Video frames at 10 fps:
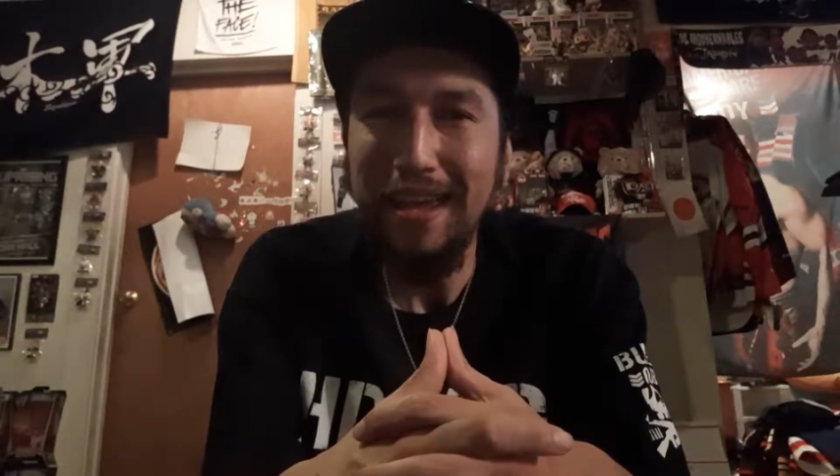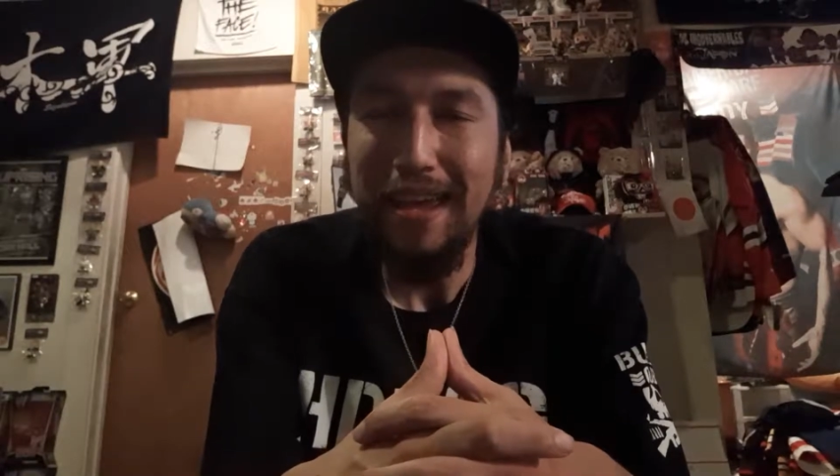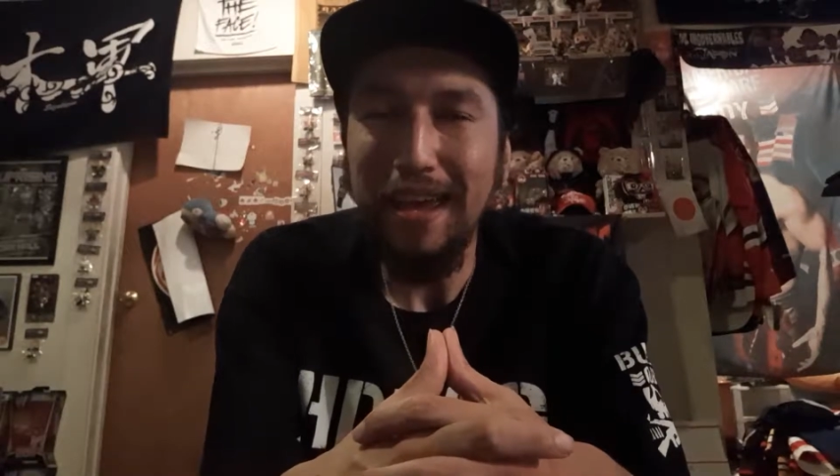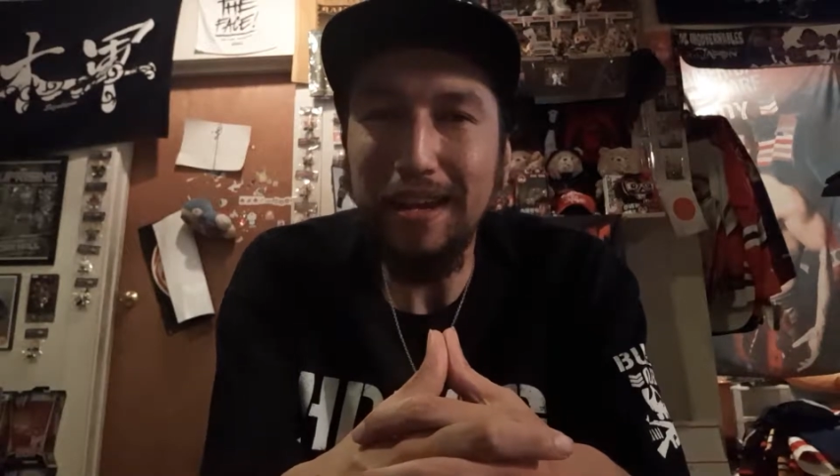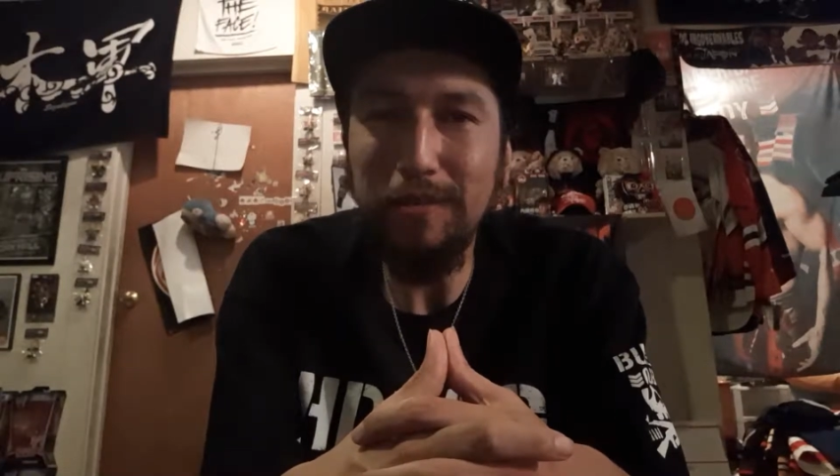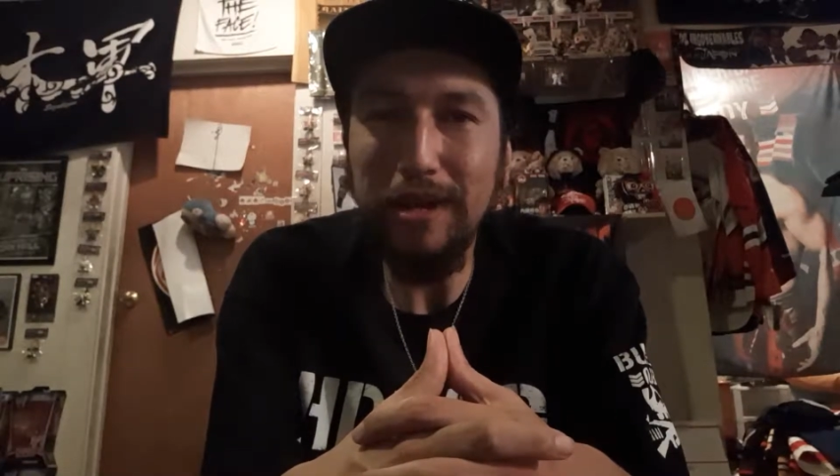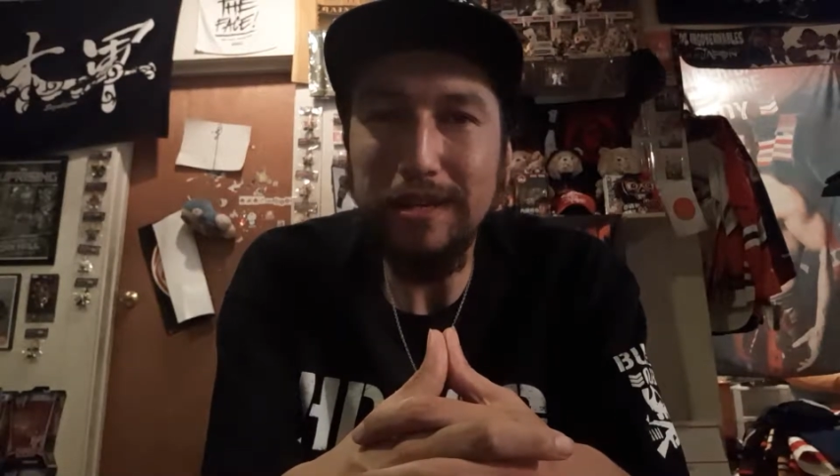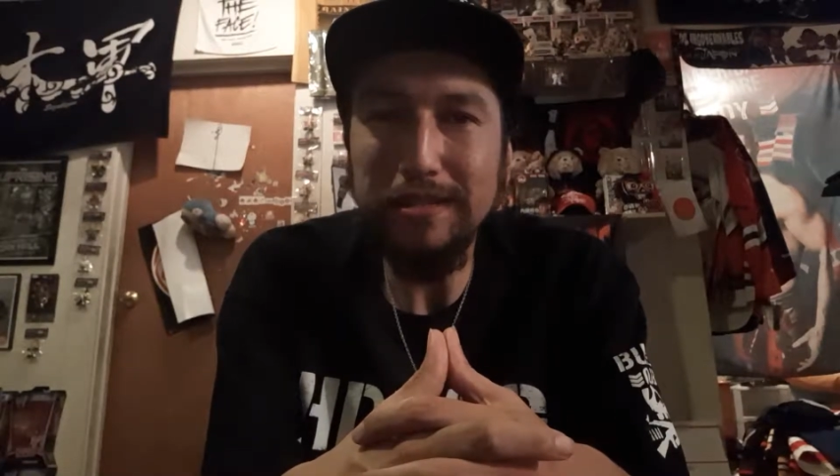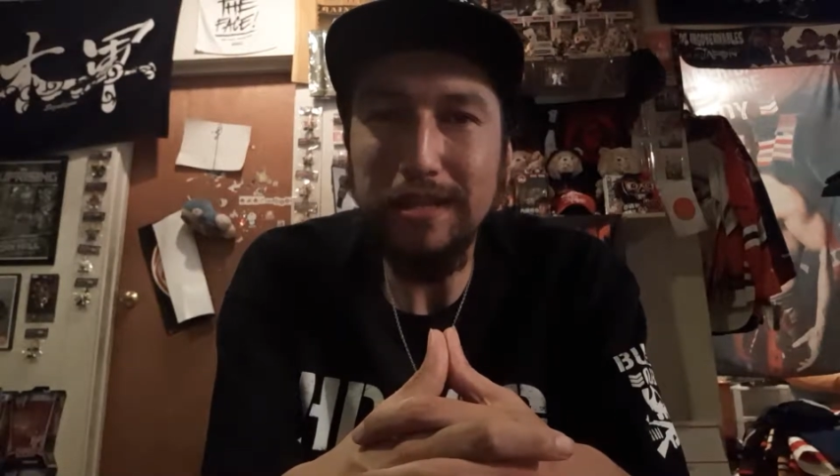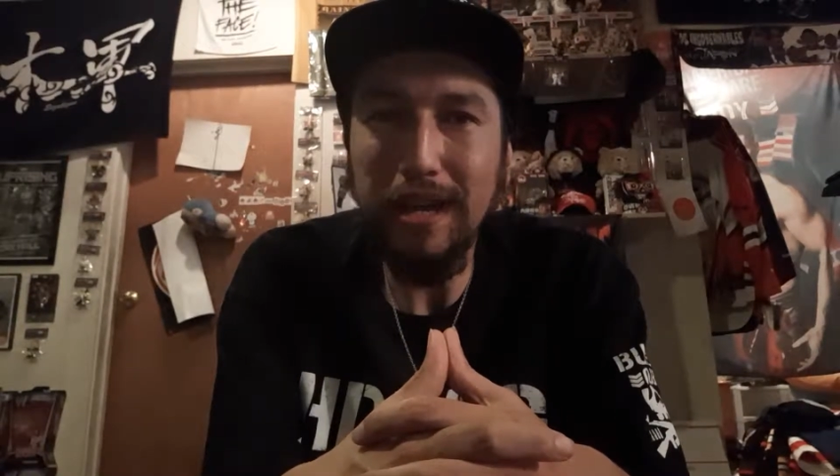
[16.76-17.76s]

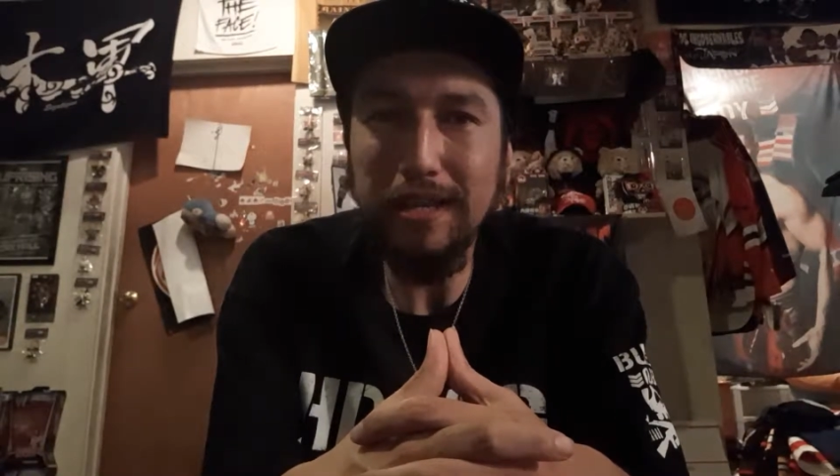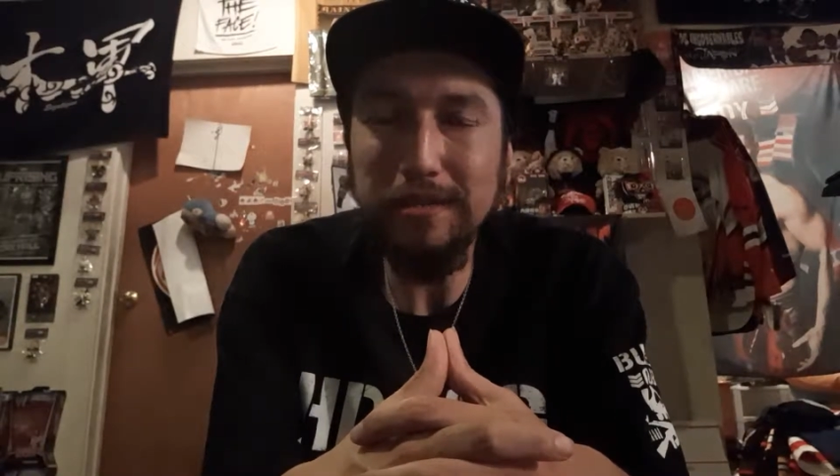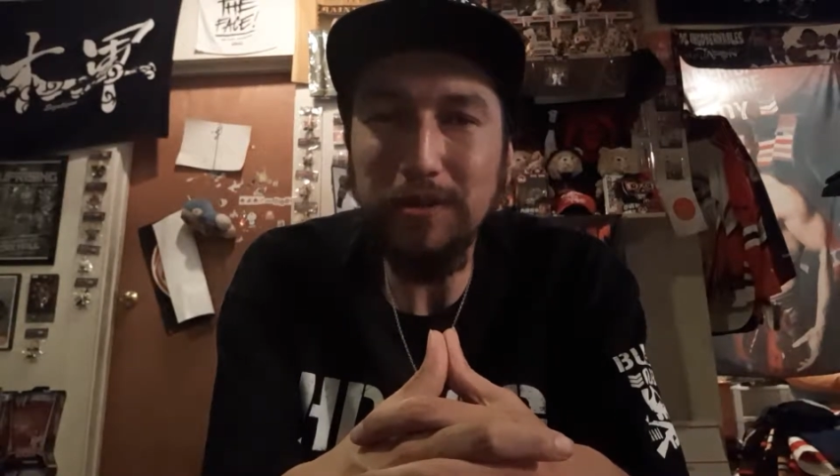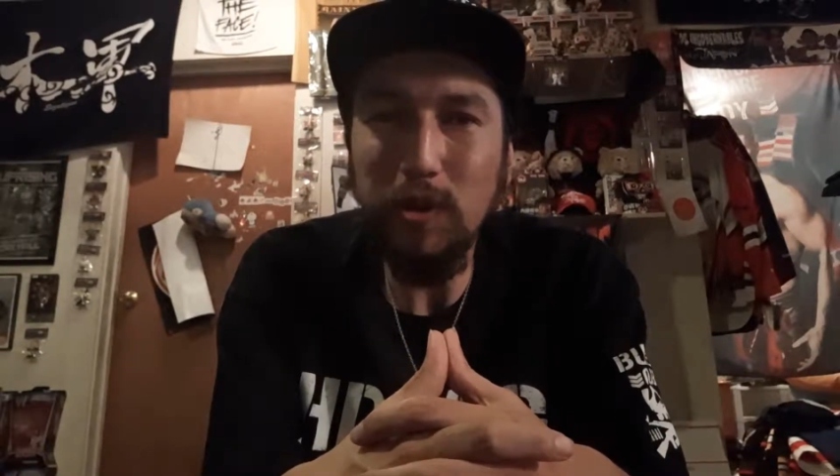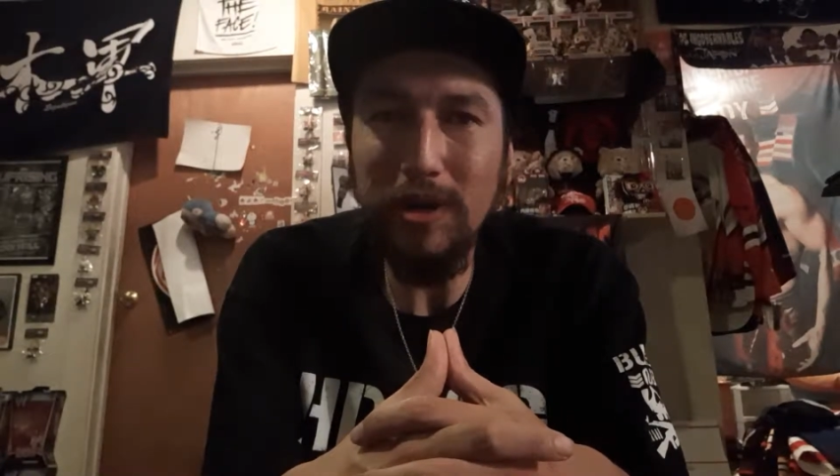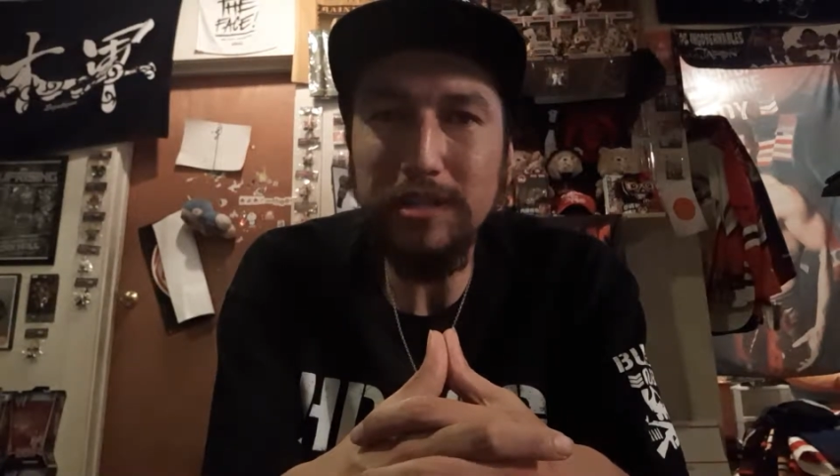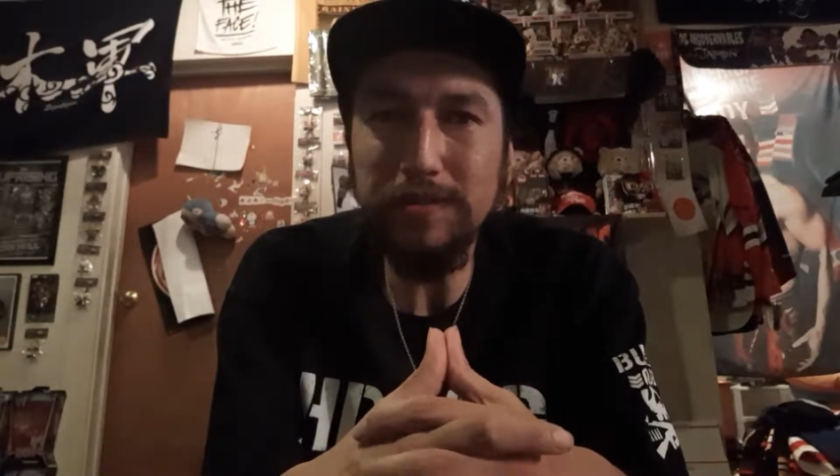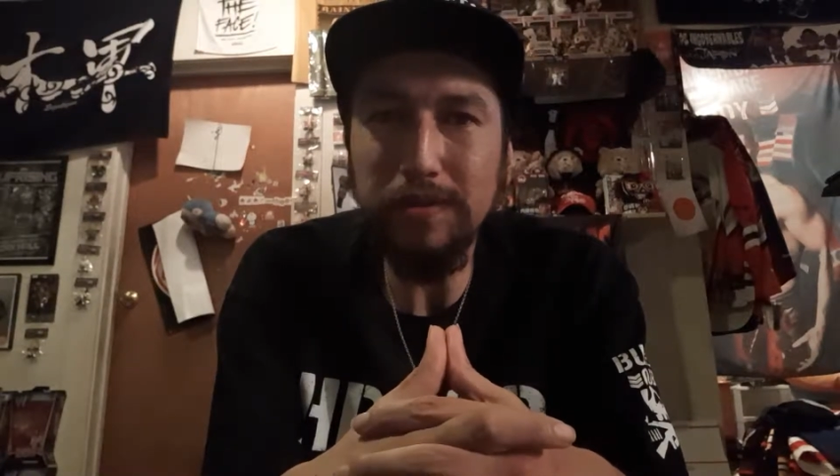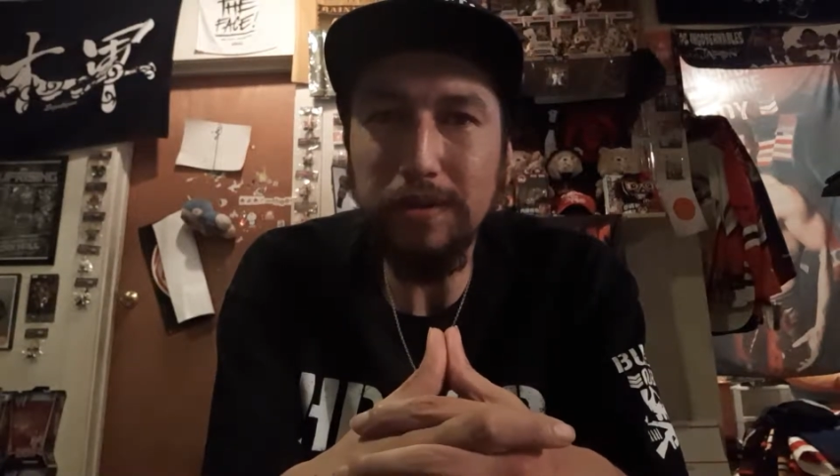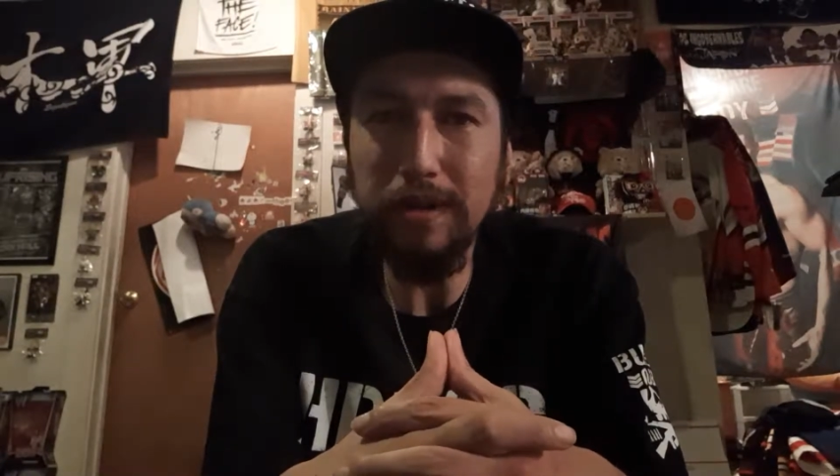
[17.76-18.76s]
Anyways, I had some requests
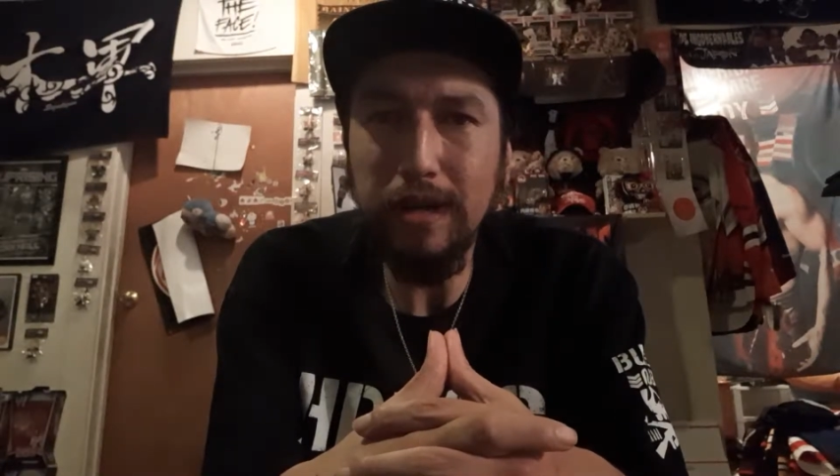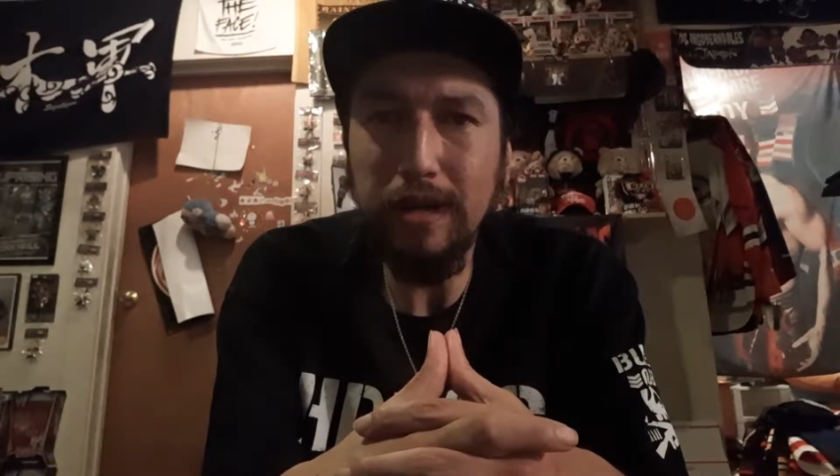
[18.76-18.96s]
for